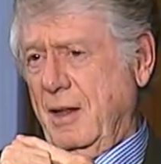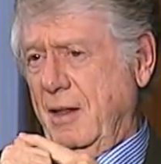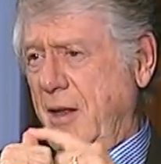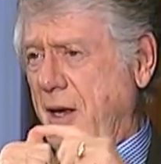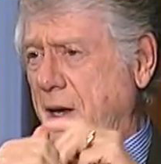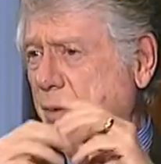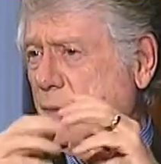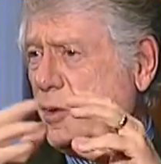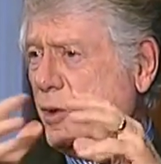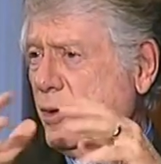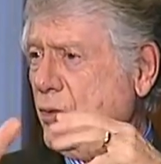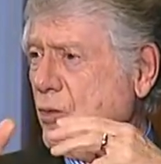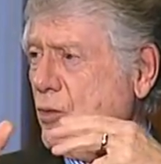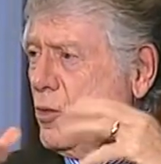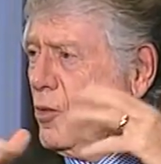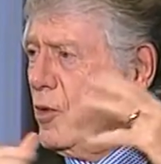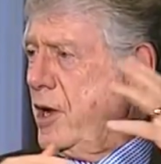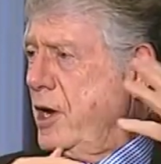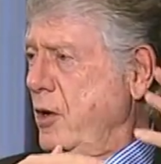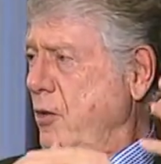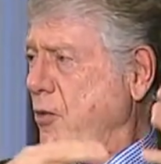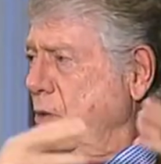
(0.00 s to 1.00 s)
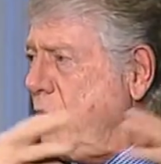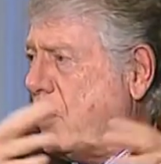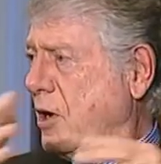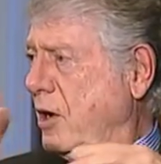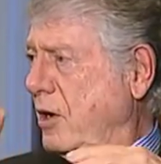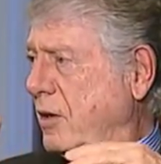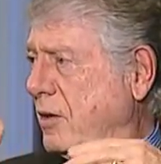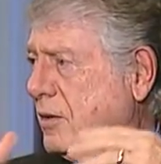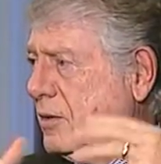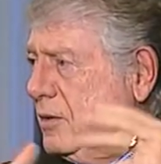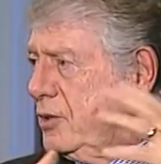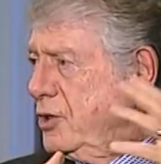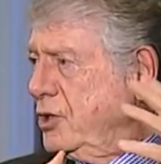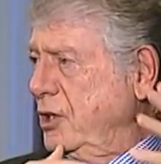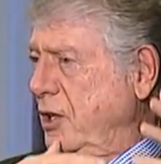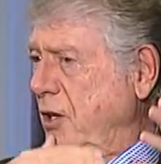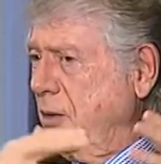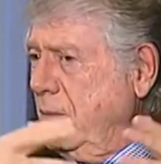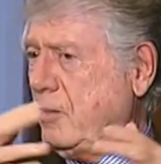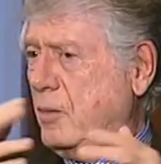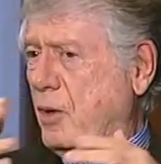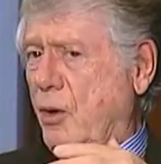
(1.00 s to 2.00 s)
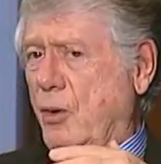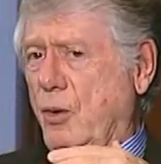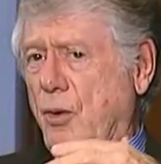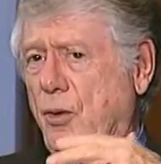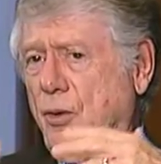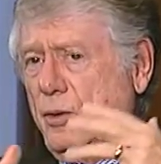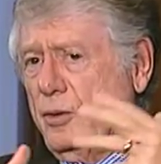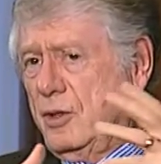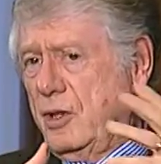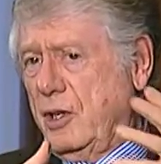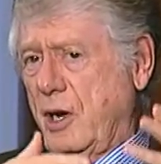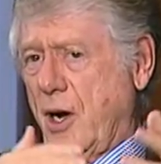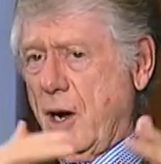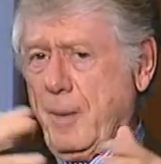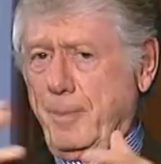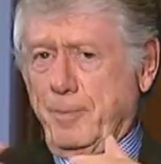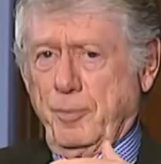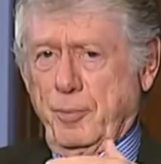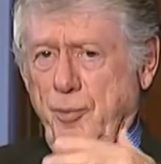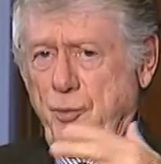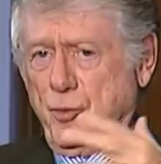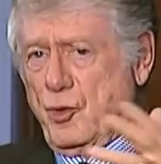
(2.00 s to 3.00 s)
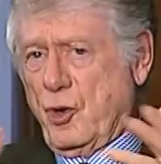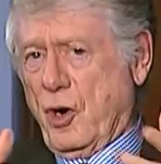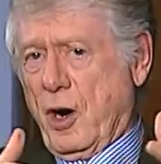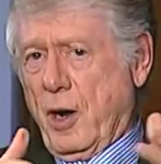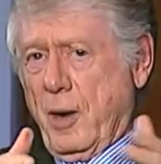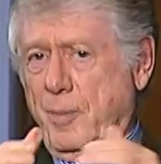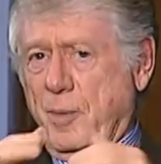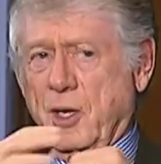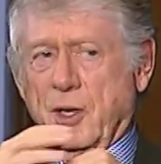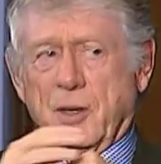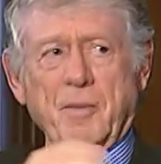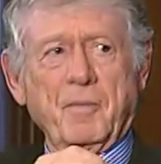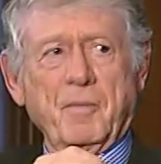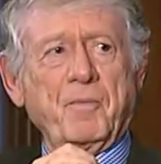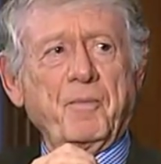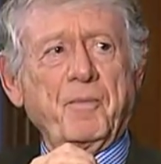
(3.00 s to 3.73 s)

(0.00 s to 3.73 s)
They would rerun some old cop drama.